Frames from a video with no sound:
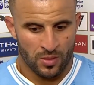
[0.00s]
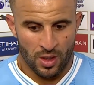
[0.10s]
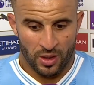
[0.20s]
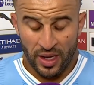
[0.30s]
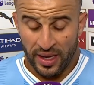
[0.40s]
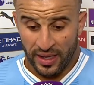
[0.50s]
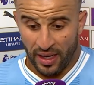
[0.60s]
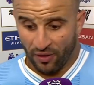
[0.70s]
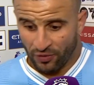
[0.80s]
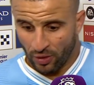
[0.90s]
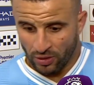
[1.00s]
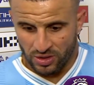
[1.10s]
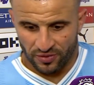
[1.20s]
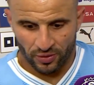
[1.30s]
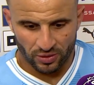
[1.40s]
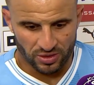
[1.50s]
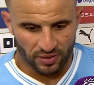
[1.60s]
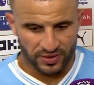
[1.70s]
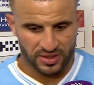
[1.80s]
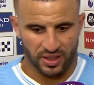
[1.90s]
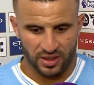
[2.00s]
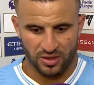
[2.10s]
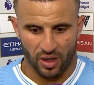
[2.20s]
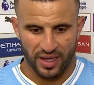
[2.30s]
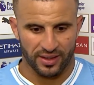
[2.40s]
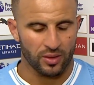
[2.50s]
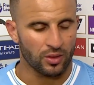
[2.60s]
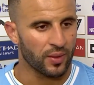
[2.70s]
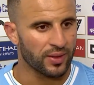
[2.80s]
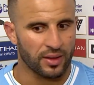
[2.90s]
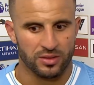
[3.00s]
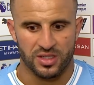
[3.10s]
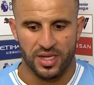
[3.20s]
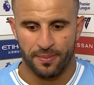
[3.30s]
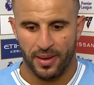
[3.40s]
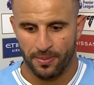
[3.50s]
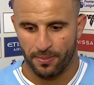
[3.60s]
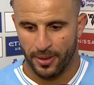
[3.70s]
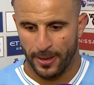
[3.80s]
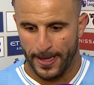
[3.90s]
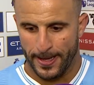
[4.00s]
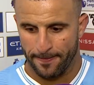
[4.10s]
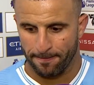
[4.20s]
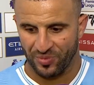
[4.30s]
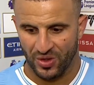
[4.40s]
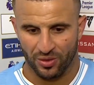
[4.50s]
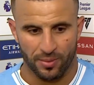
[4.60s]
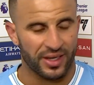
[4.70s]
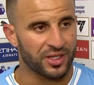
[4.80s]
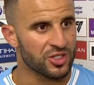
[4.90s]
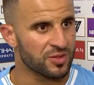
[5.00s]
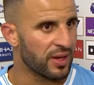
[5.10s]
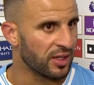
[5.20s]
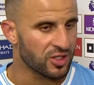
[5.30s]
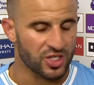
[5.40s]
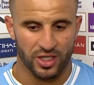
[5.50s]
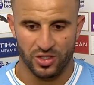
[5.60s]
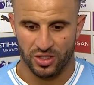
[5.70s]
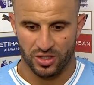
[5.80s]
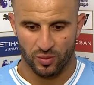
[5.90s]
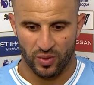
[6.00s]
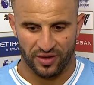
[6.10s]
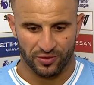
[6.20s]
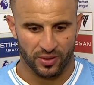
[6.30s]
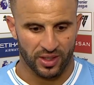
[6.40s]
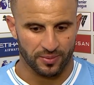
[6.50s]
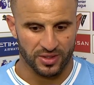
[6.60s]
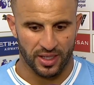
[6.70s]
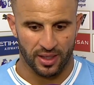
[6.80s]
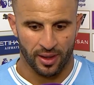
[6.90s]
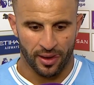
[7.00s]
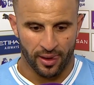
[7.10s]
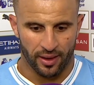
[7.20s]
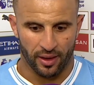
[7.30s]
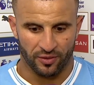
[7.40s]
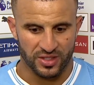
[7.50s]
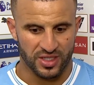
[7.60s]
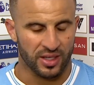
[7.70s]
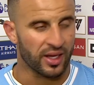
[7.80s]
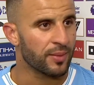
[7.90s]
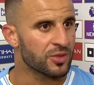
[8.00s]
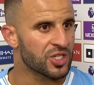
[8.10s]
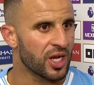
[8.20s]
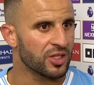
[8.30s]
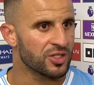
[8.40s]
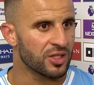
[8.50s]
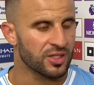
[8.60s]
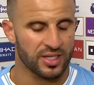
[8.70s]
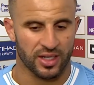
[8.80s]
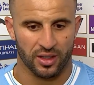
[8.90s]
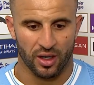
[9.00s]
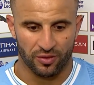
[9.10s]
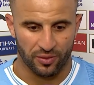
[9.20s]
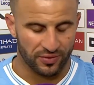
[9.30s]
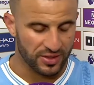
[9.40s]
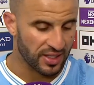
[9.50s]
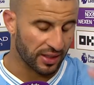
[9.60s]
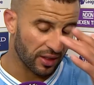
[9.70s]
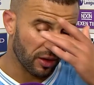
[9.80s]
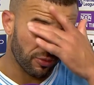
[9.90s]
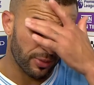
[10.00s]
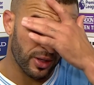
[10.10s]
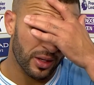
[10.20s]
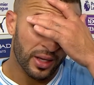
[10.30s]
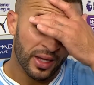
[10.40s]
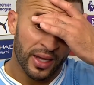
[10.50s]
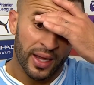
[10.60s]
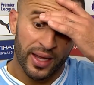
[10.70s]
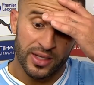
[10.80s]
Yeah, of course. Obviously, it's not ideal going down to 10 men, but, you know, the manager's made the changes and we have to adapt to that. Obviously, the game's changed in the second half with the sending off, but it's